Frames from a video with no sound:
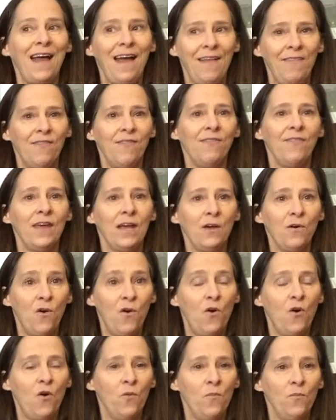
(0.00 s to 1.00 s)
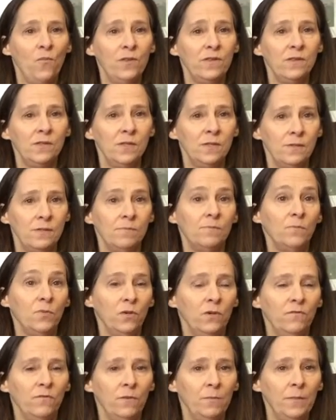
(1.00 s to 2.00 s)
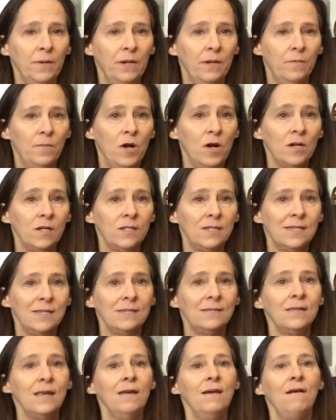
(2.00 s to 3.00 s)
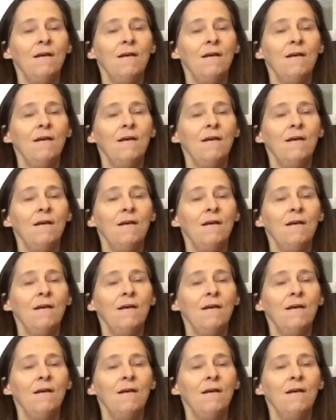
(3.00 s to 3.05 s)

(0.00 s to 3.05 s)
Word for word: and they go home with this beautiful pair of moccasins